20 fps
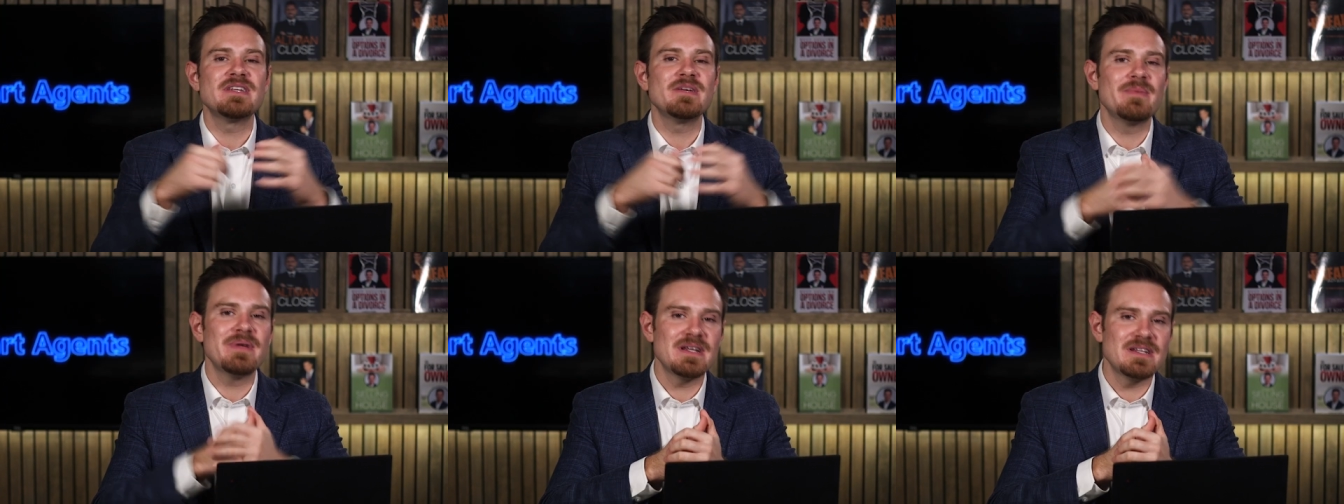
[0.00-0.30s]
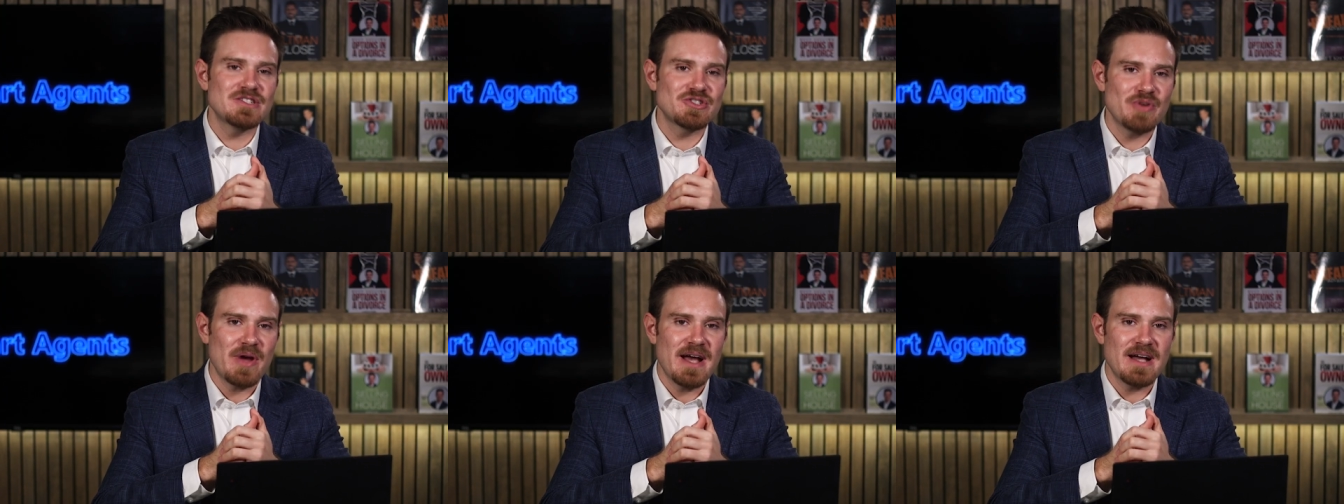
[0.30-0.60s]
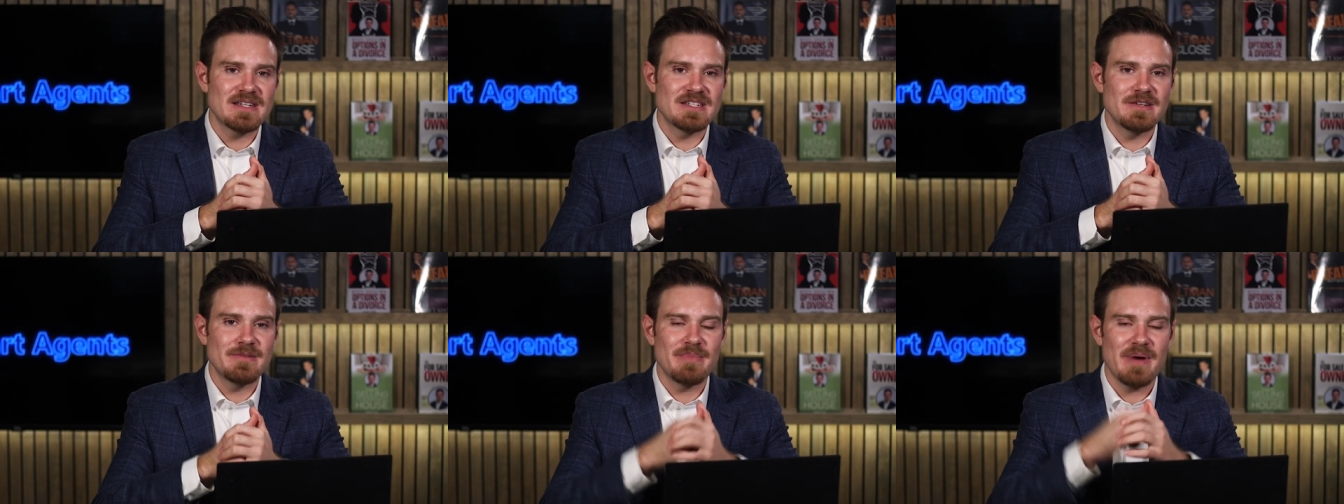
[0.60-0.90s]
to be
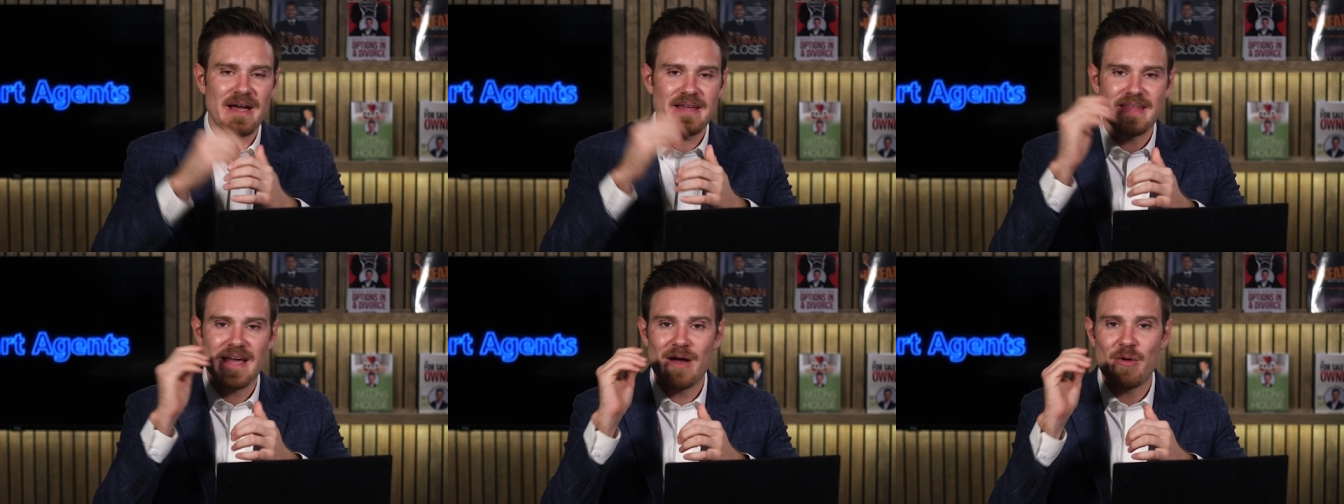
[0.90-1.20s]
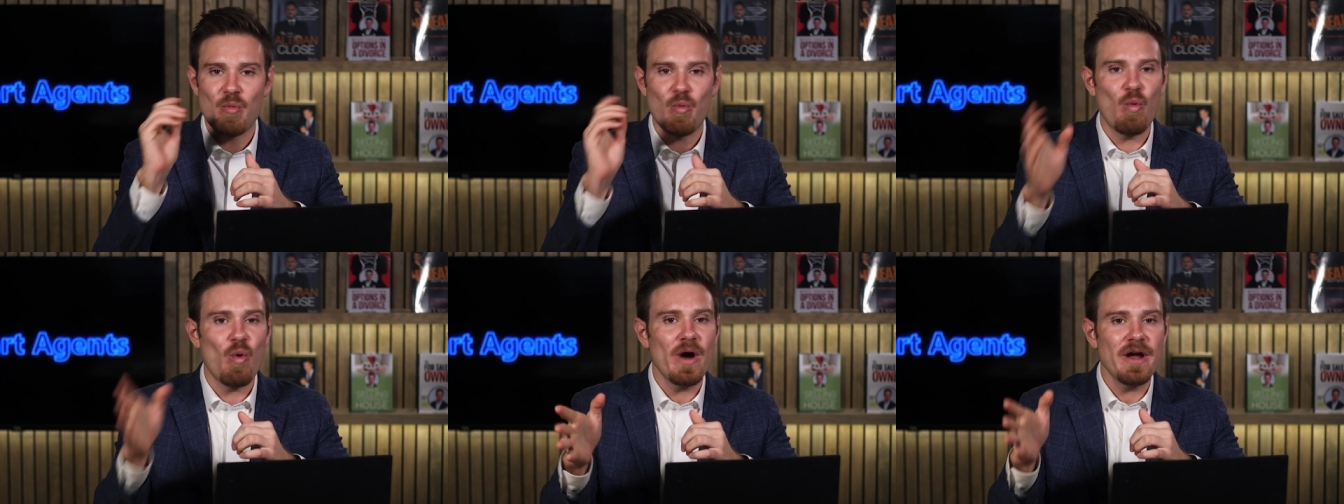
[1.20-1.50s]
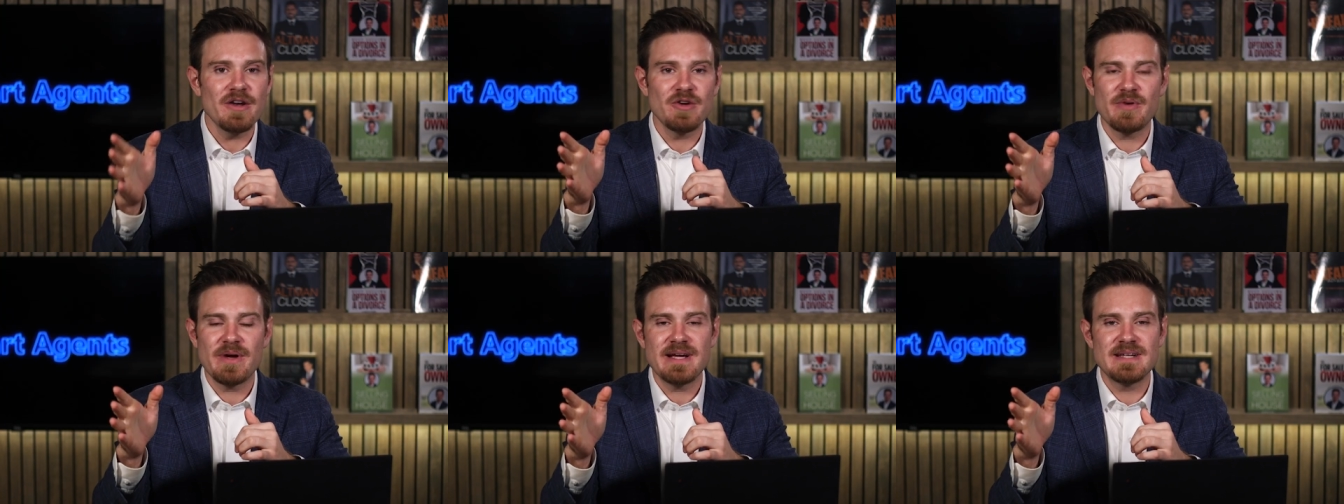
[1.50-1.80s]
distracted by that
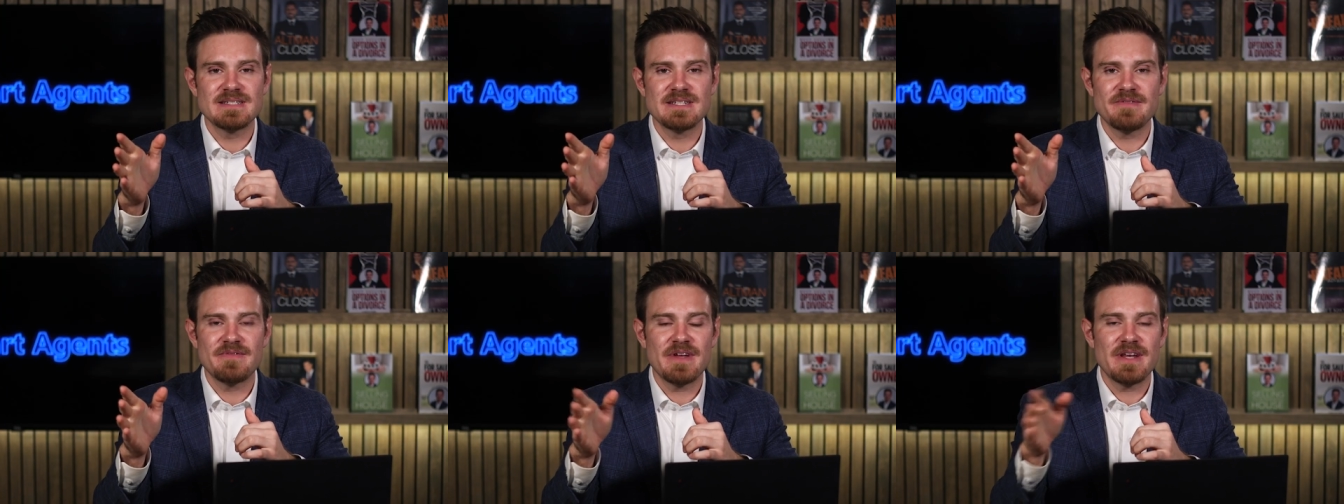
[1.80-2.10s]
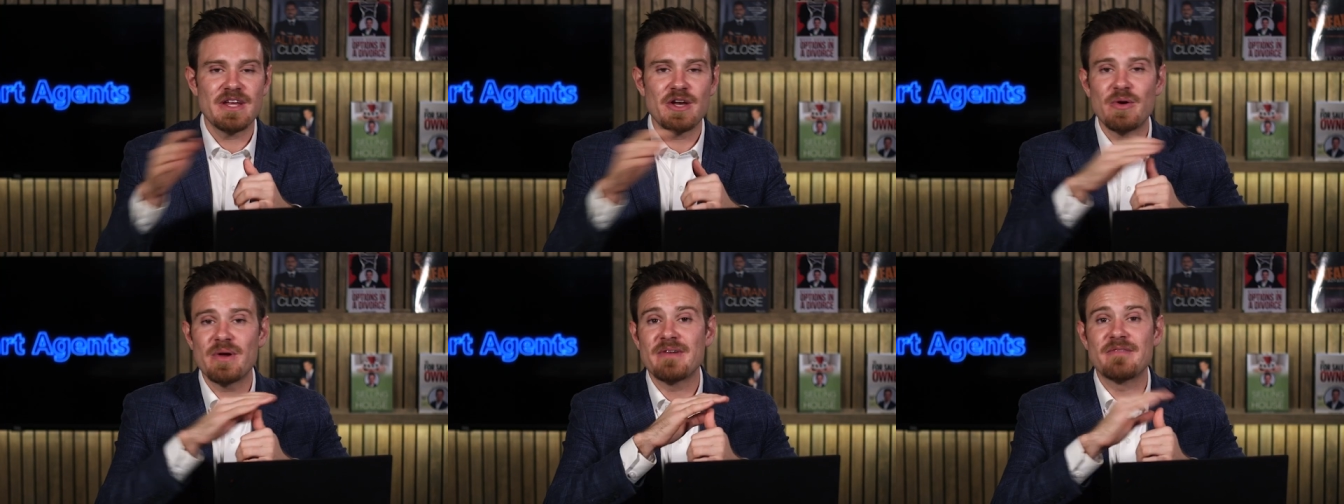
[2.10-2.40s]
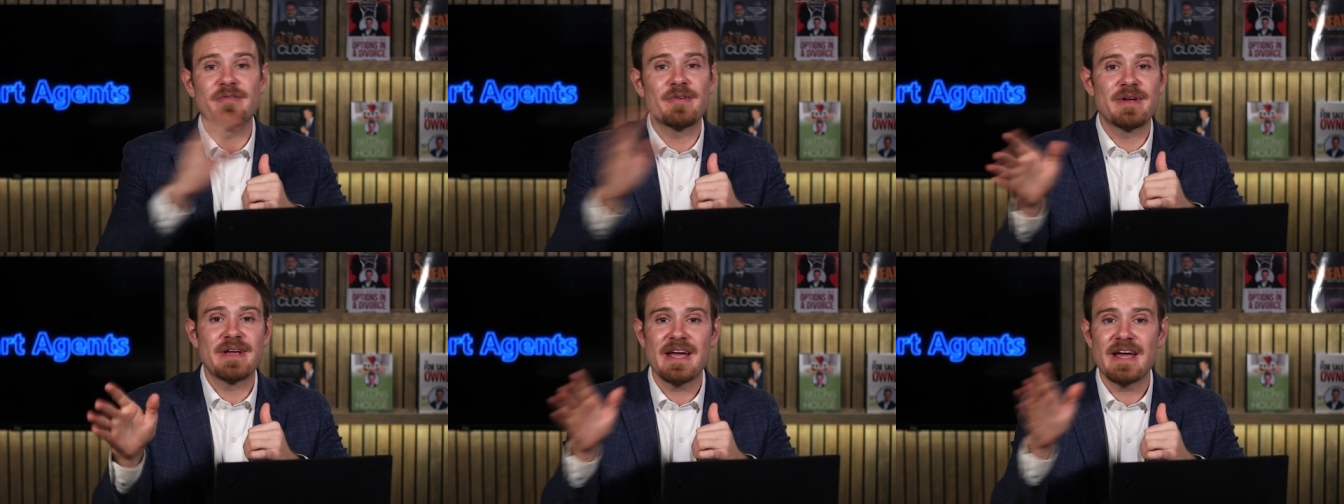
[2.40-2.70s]
one crazy video
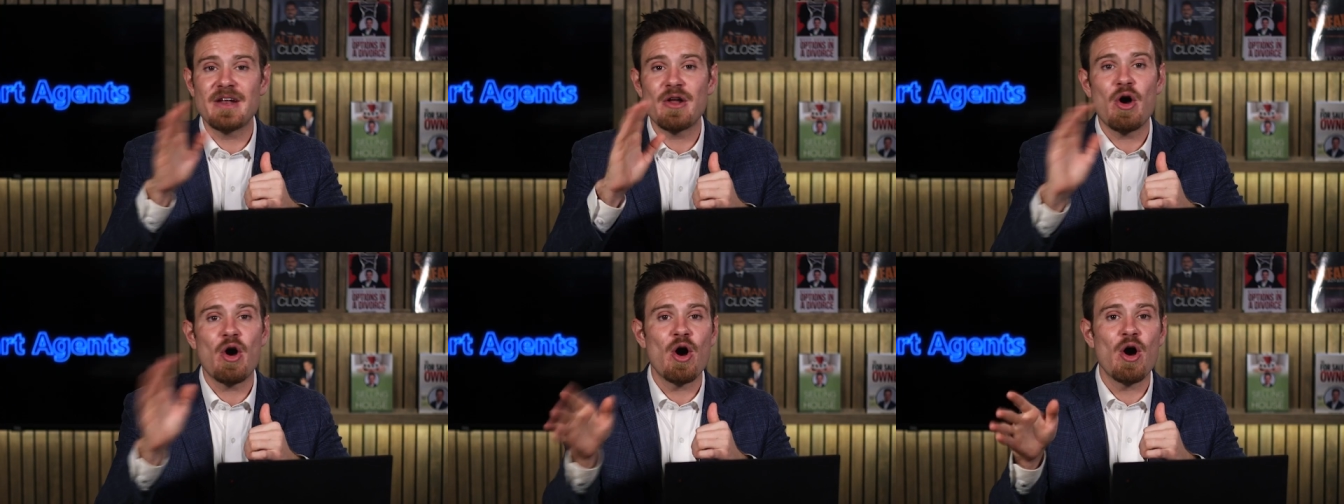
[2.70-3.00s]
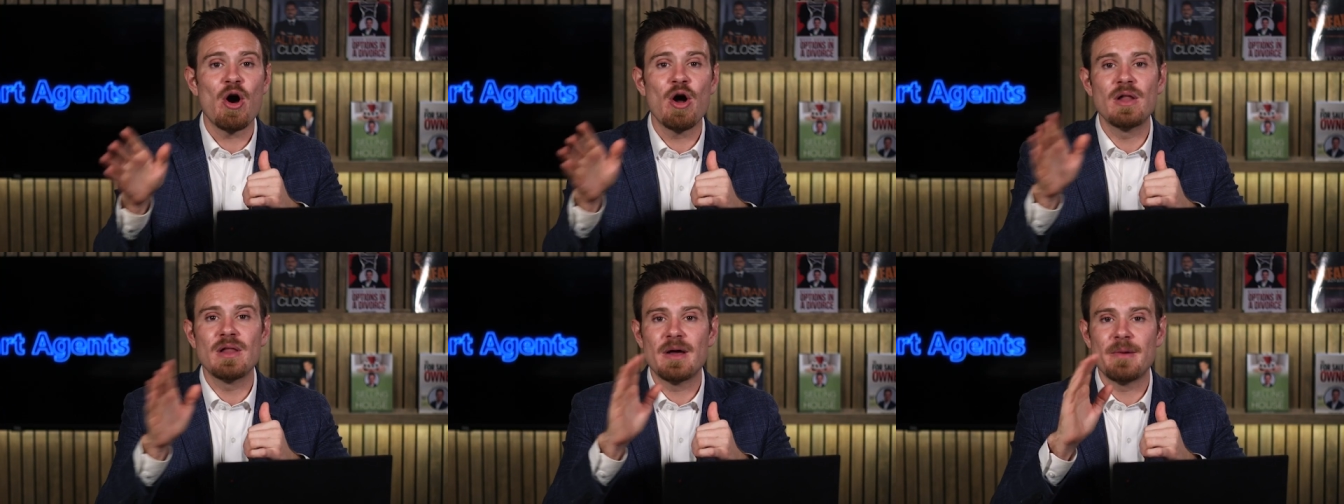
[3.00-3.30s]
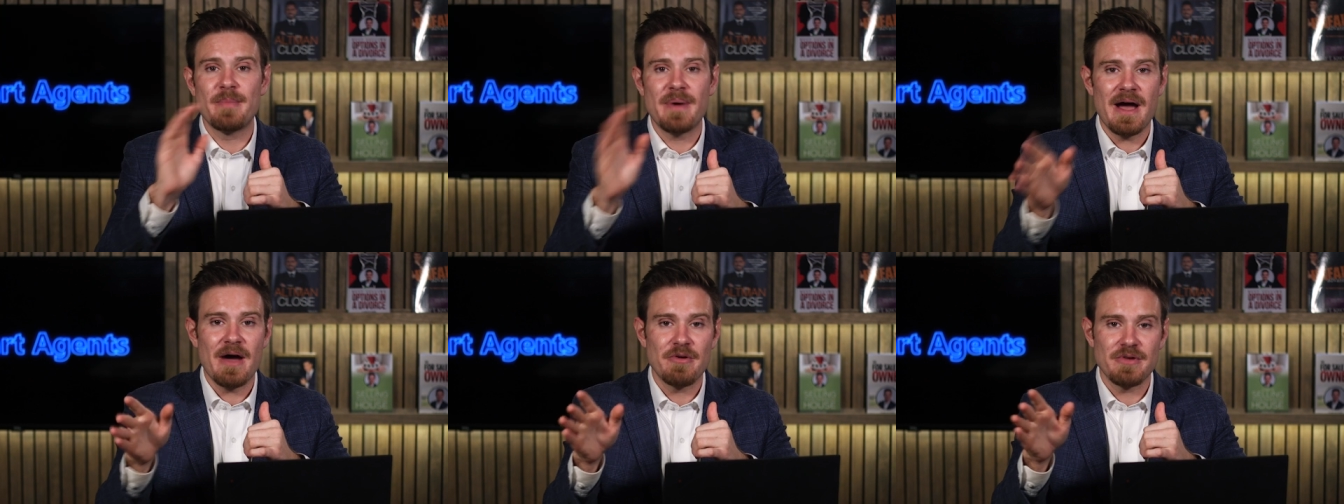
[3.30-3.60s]
and forget all
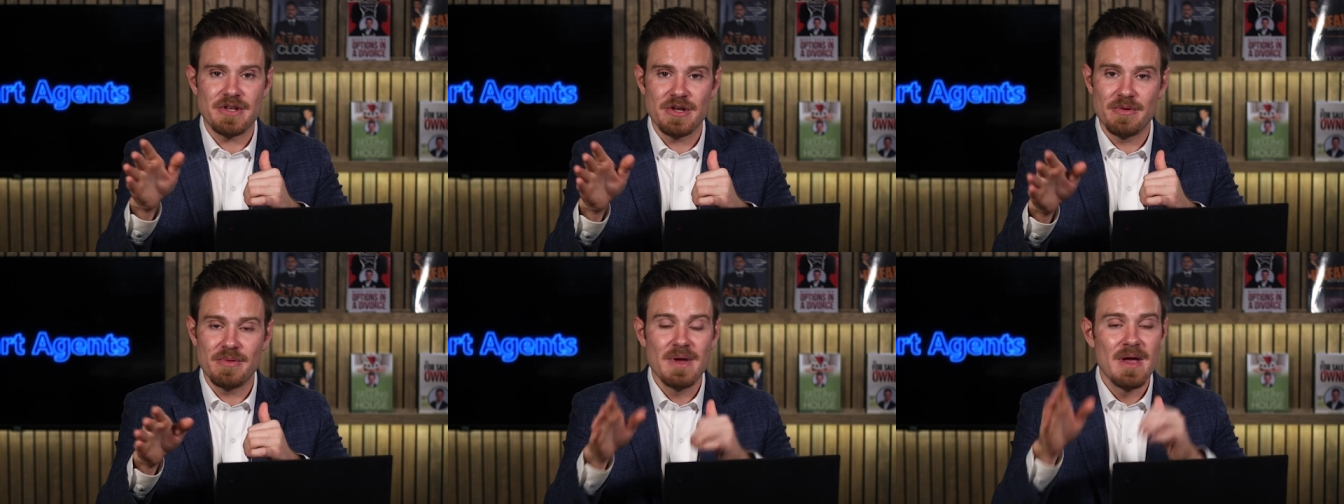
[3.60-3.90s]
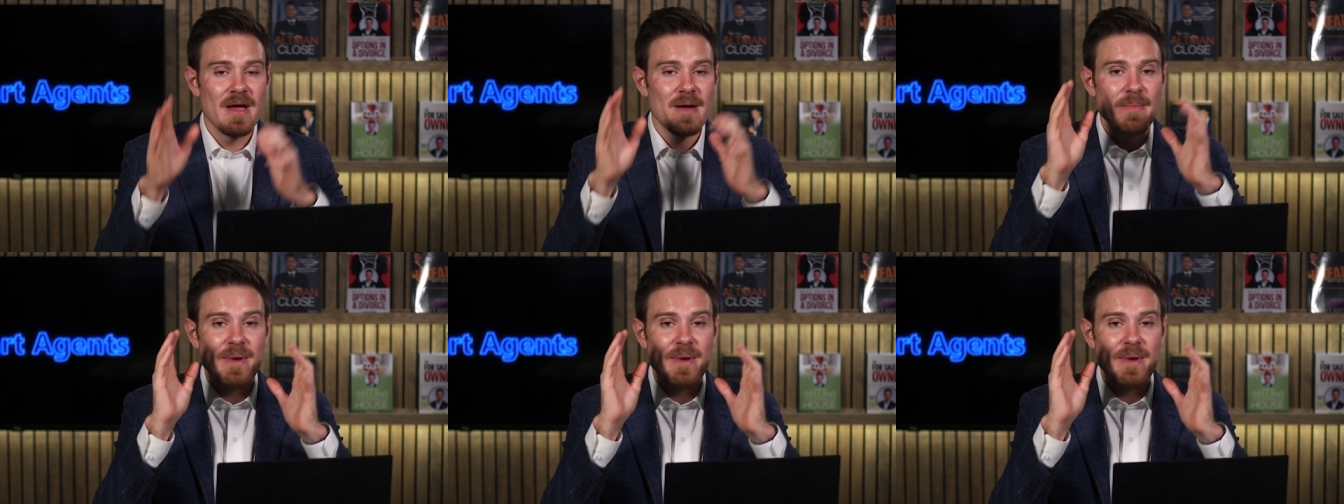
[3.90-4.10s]
about you.